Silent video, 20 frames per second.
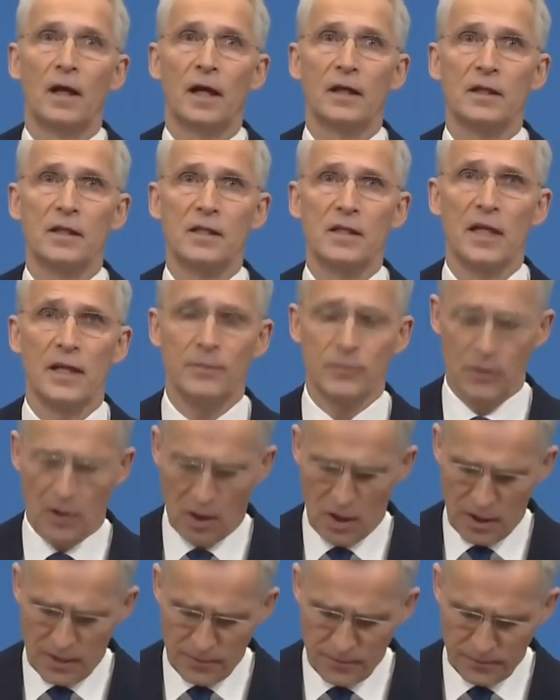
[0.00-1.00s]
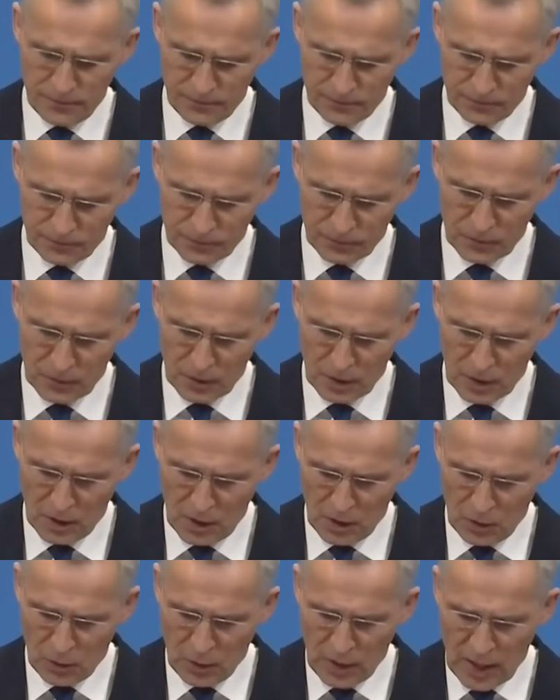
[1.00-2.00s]
At the same time,
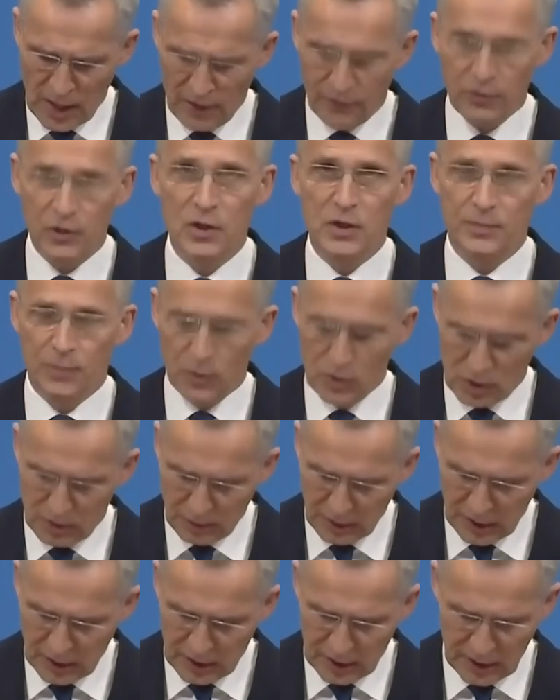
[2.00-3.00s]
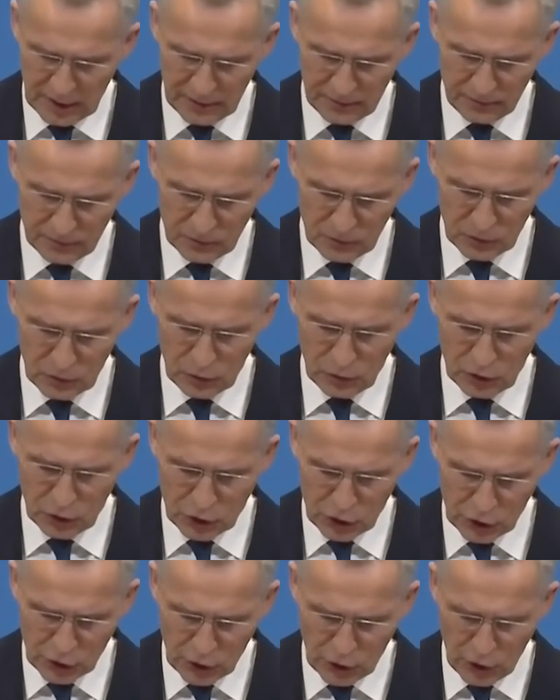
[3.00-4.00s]
we have a responsibility to
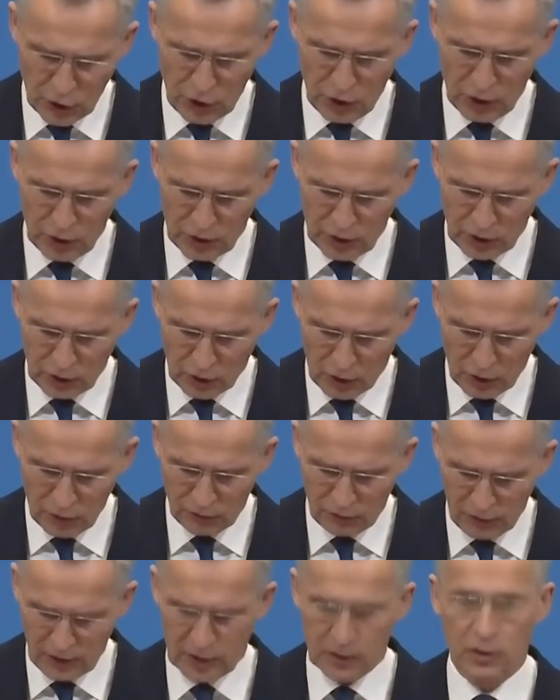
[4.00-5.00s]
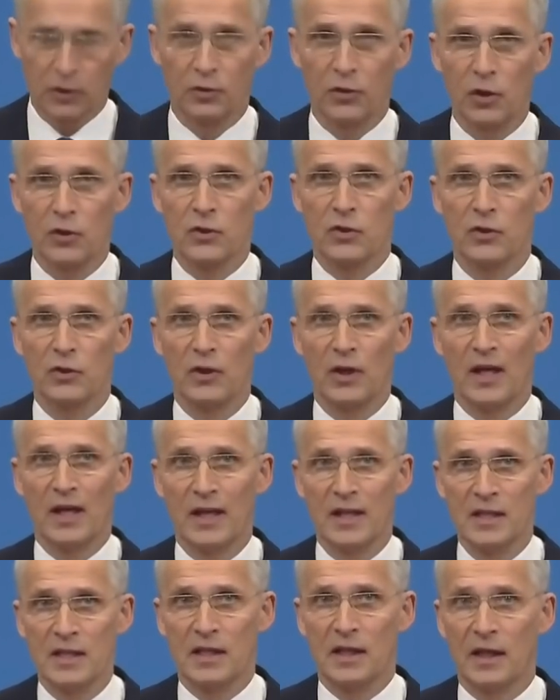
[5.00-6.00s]
ensure the conflict does not
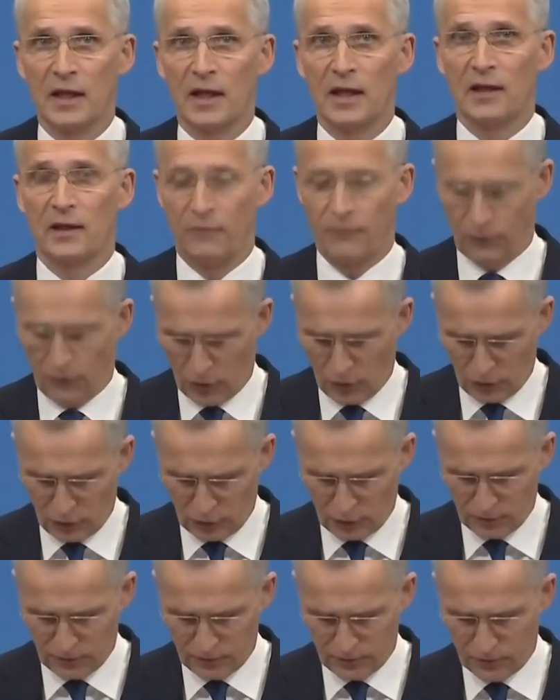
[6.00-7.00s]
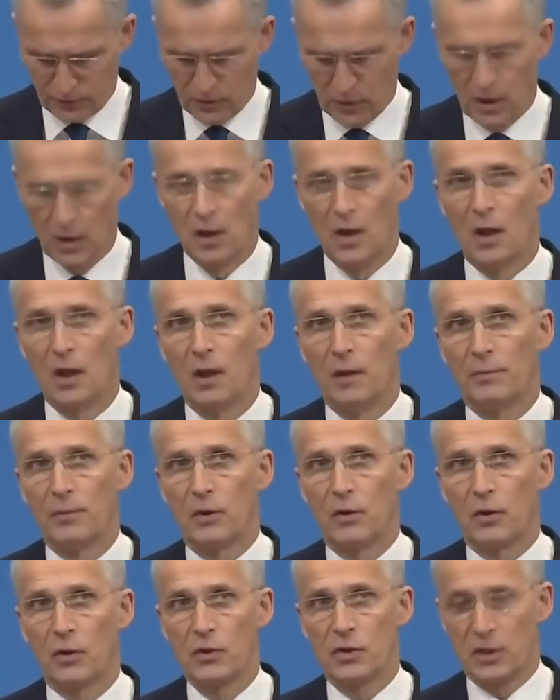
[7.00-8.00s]
escalate further,
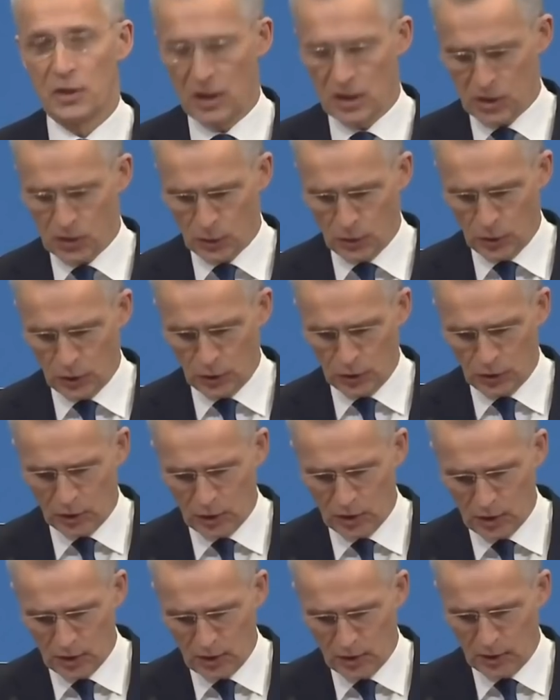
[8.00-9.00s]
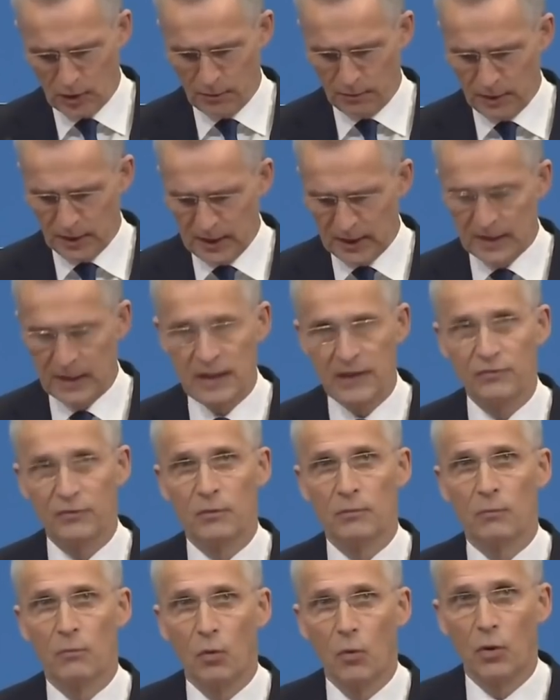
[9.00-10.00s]
because this would be
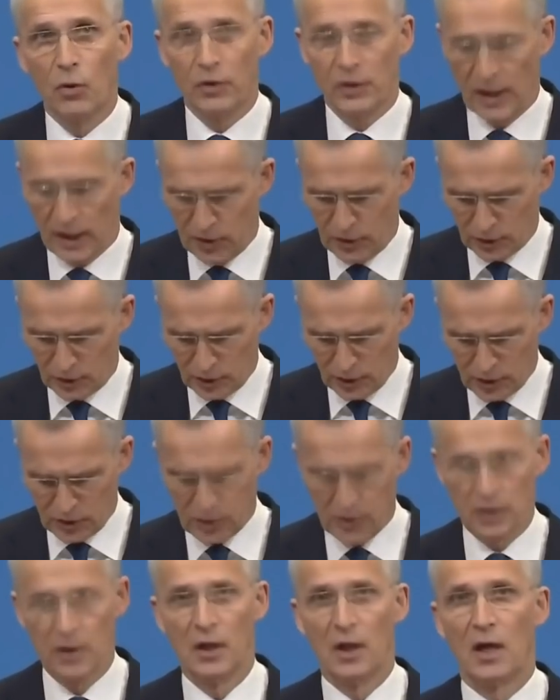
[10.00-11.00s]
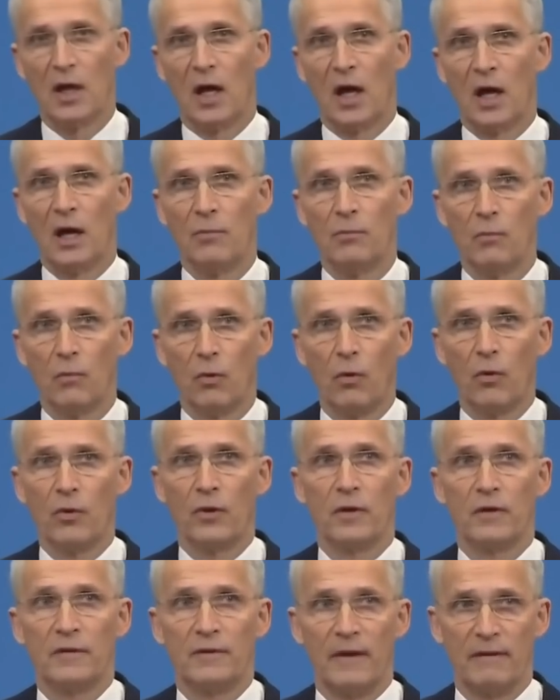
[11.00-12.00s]
even more dangerous and
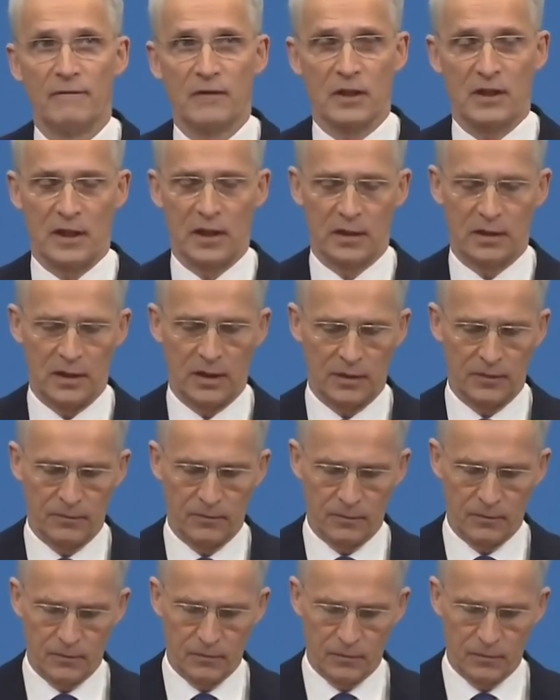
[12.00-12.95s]
more devastating.